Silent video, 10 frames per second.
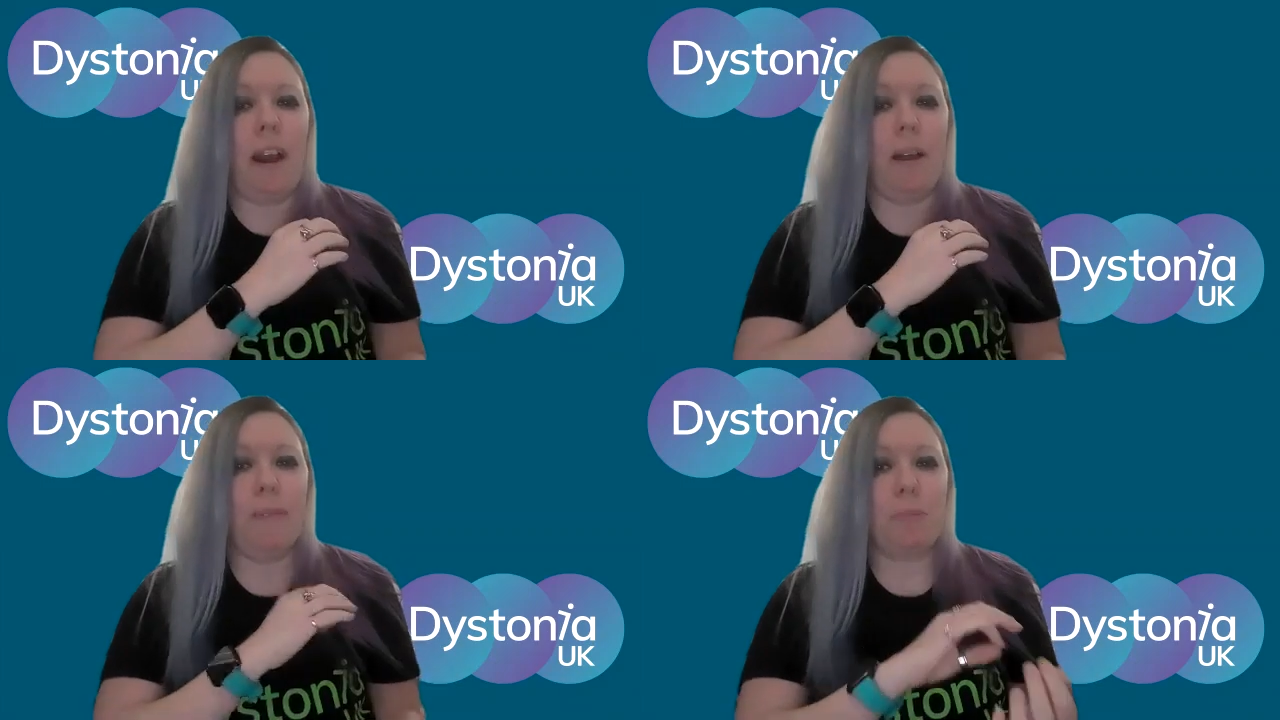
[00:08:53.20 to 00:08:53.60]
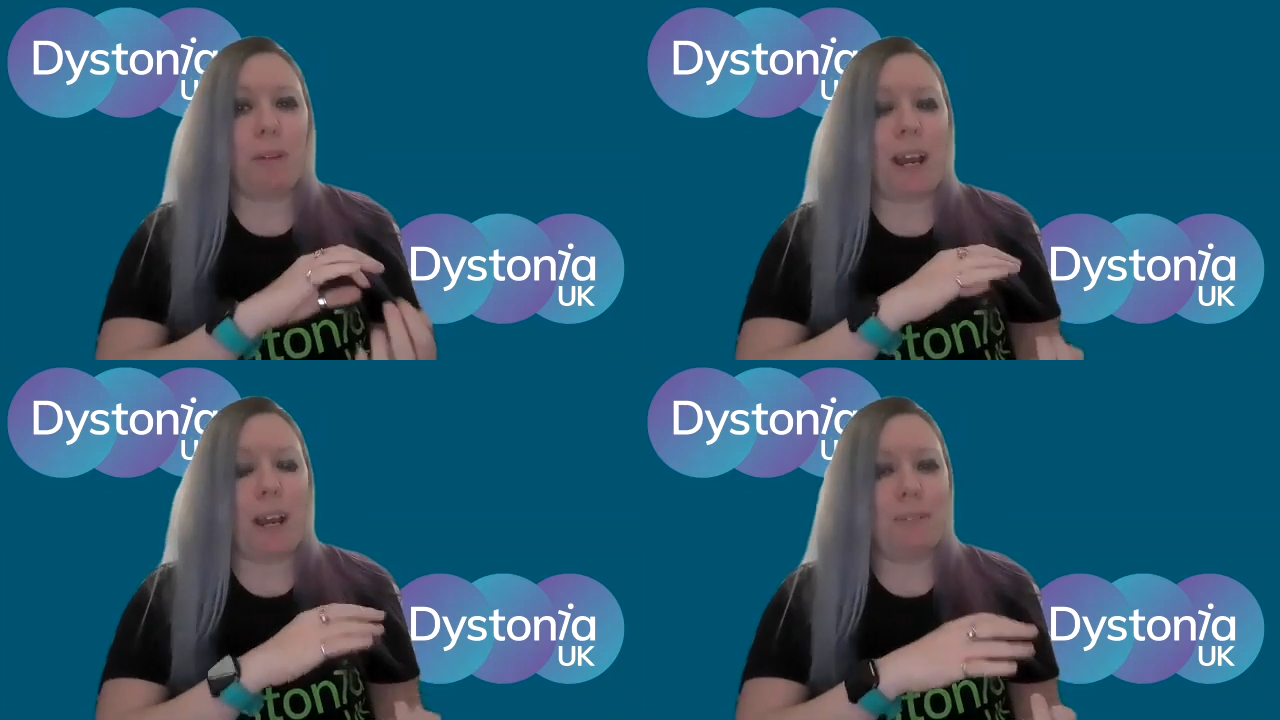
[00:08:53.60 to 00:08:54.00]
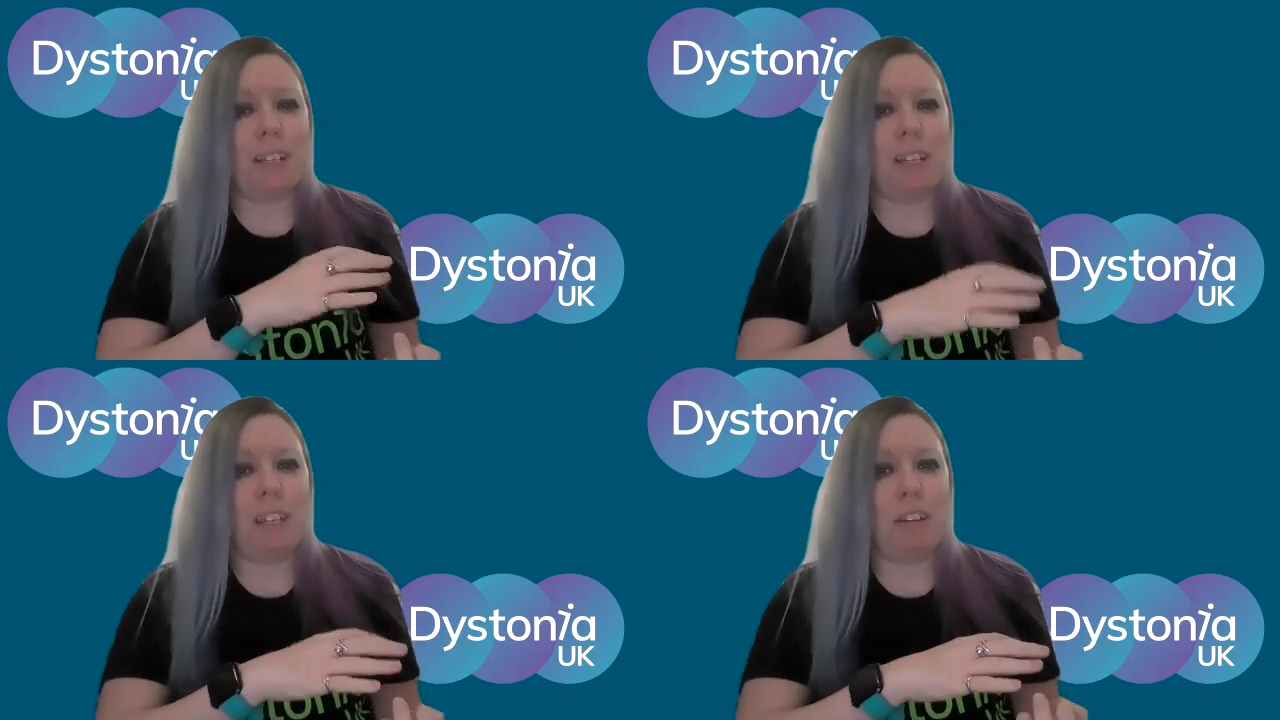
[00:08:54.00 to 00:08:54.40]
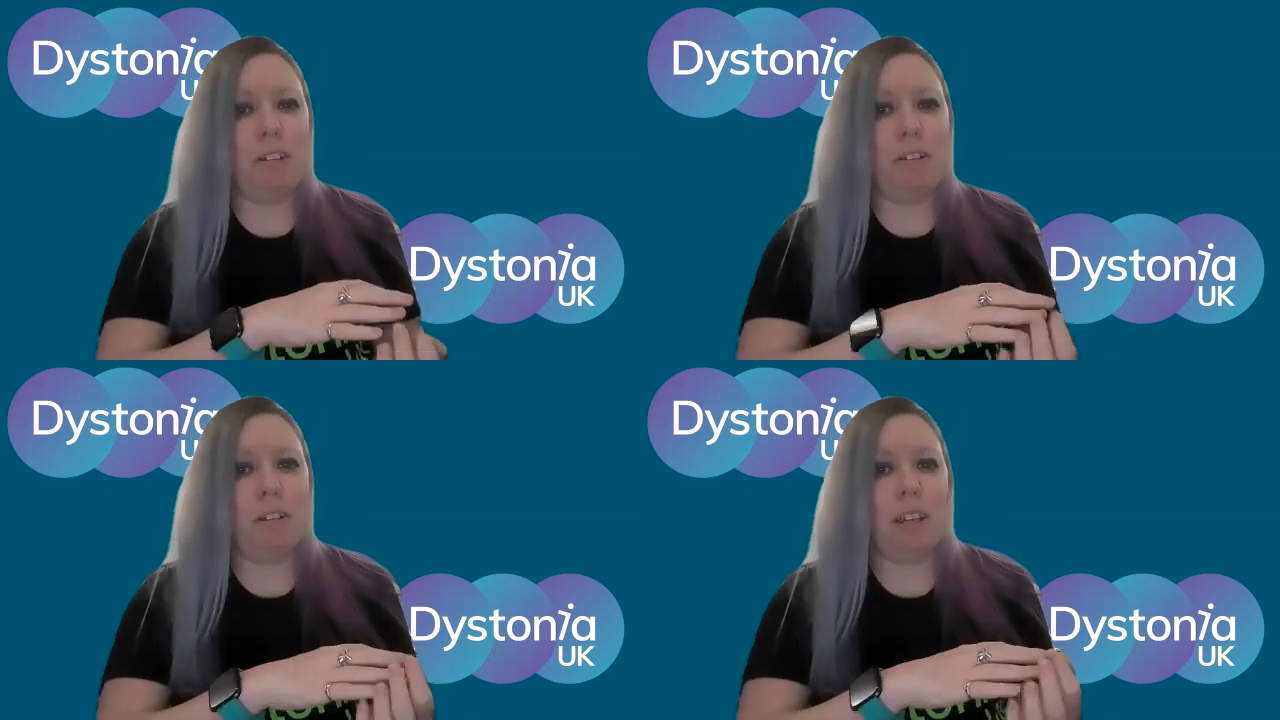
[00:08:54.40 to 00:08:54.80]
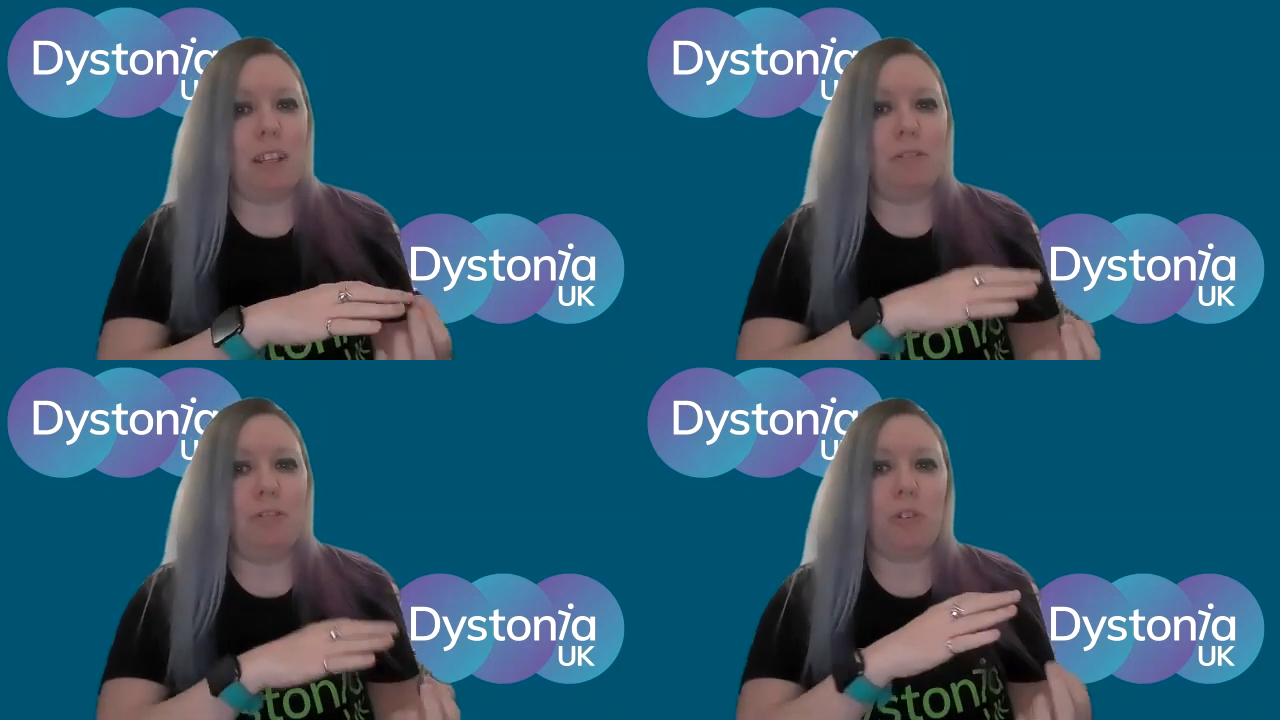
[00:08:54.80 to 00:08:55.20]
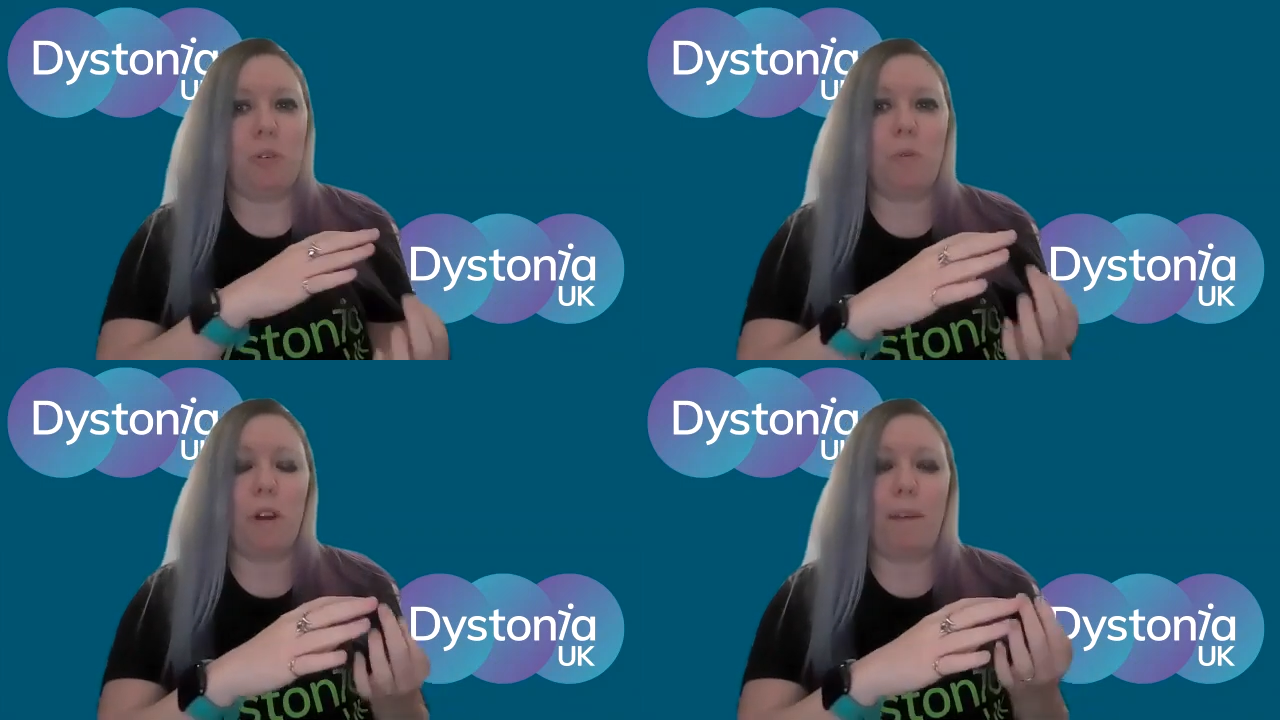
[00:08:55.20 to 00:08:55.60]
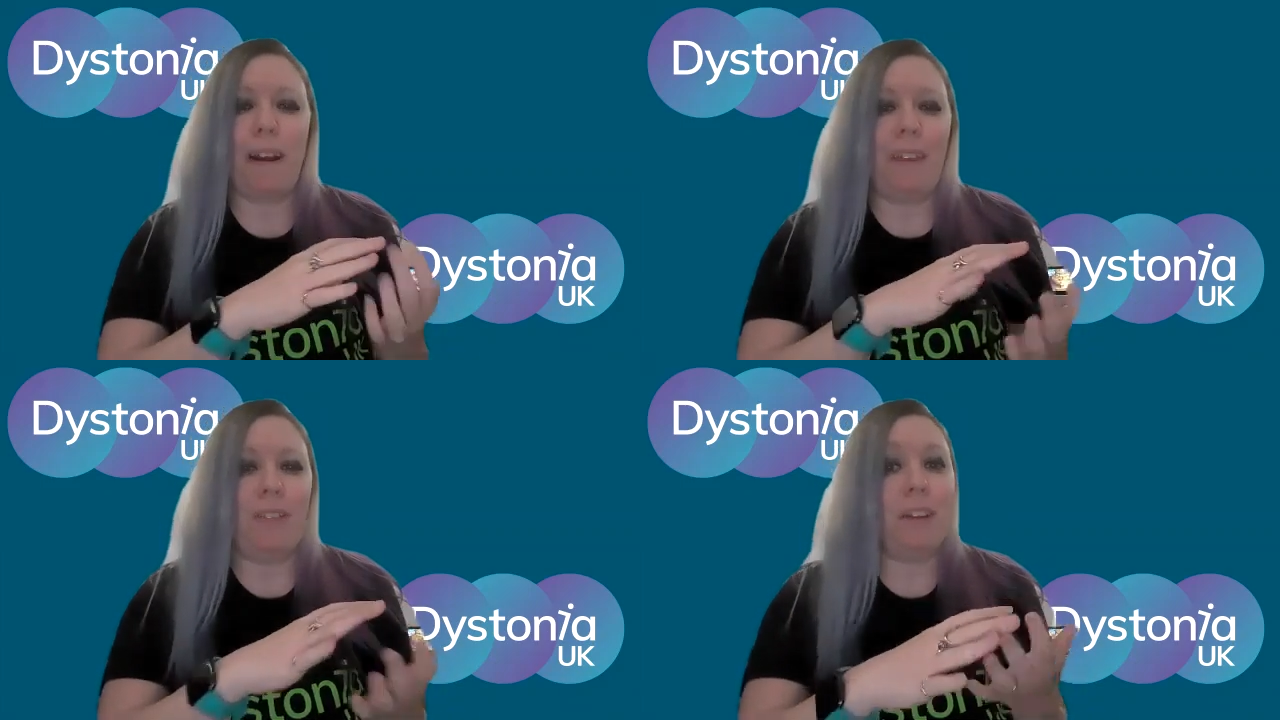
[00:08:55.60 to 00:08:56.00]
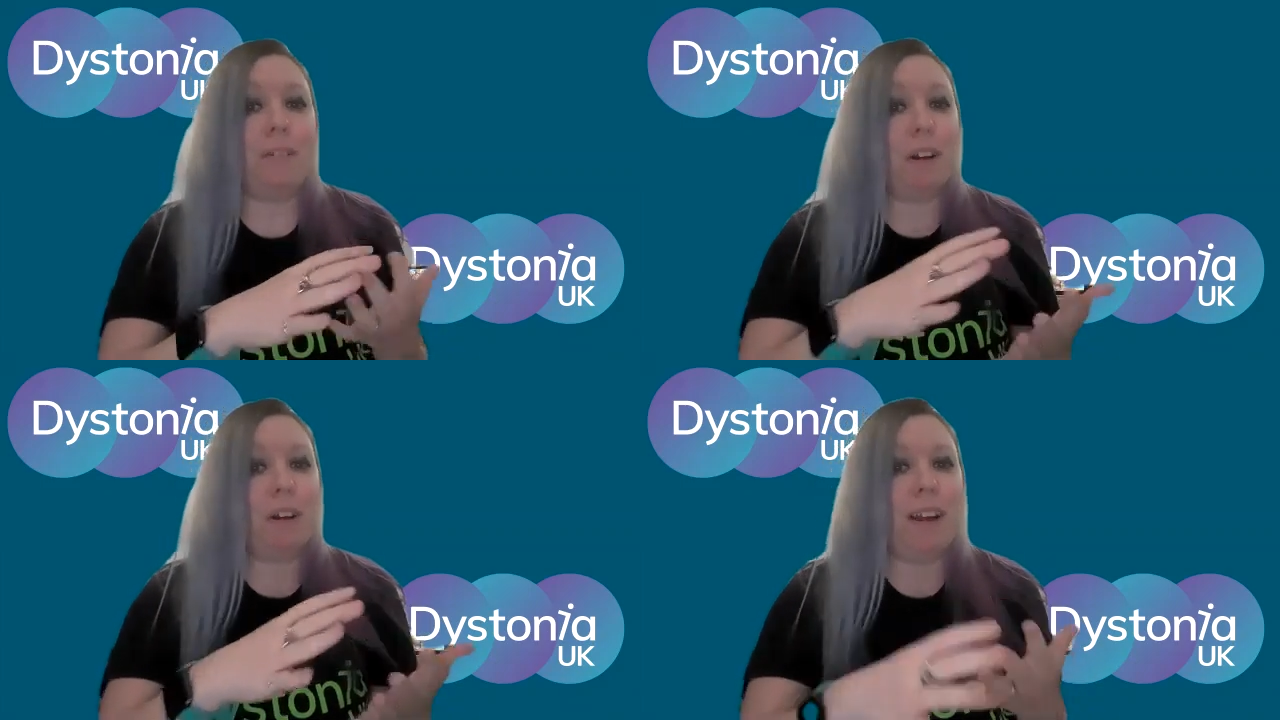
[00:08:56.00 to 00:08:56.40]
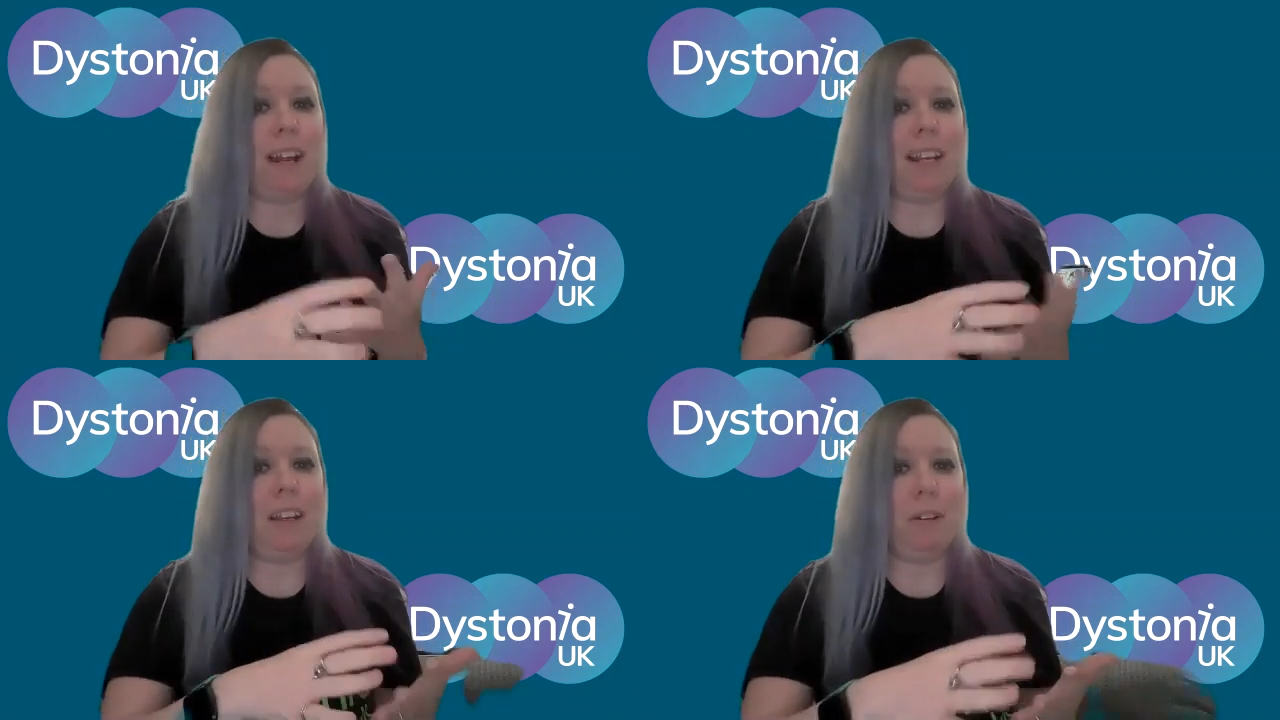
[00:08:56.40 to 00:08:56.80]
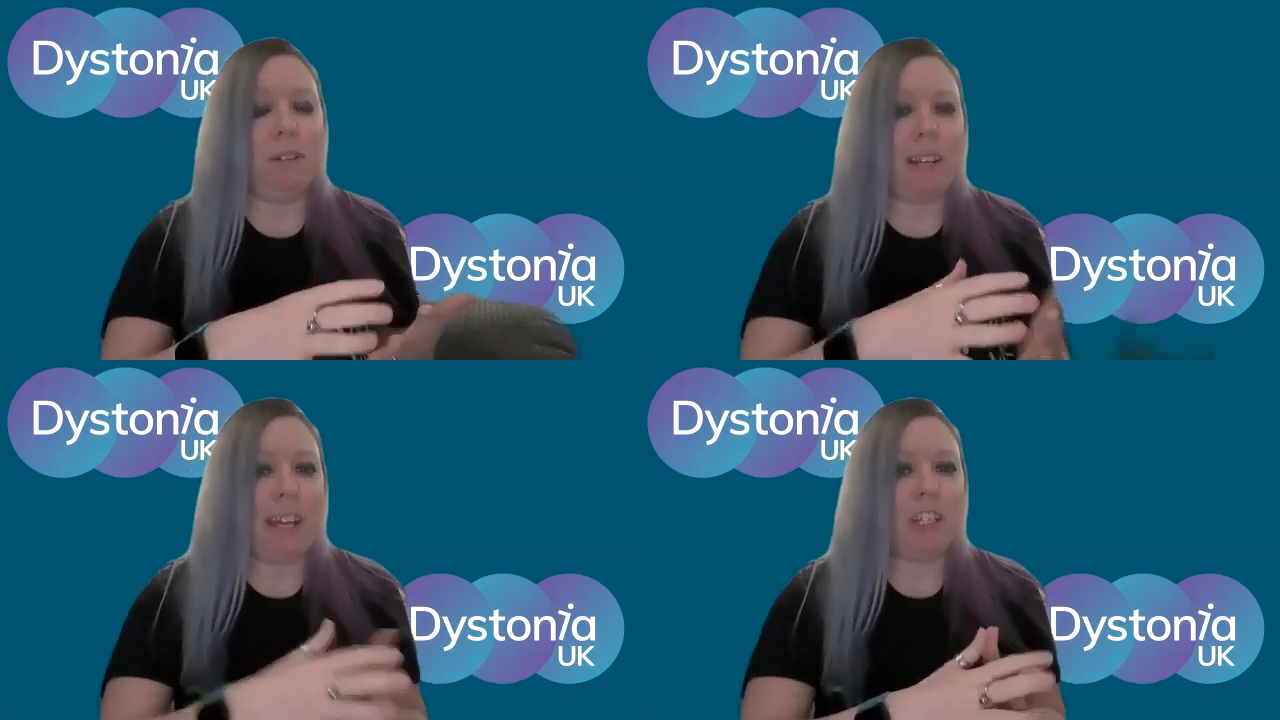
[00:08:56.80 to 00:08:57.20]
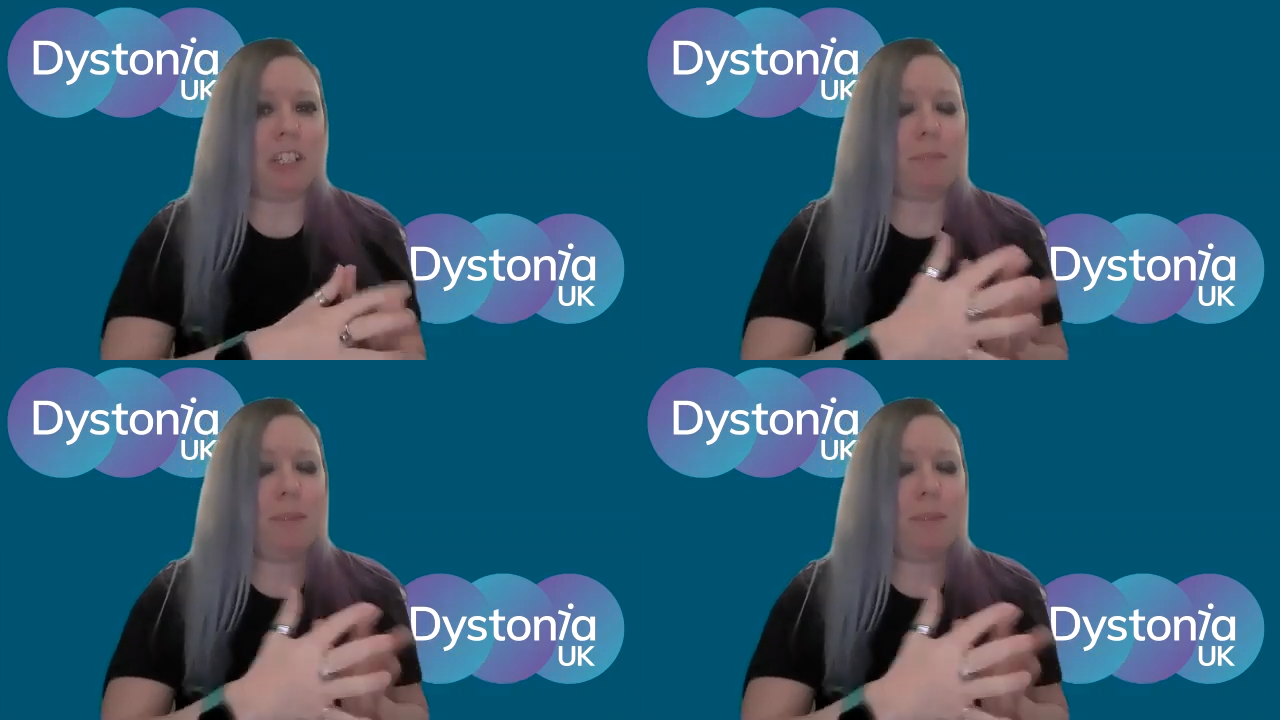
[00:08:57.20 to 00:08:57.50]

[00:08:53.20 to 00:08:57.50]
So perhaps can you talk about if there are any known connections?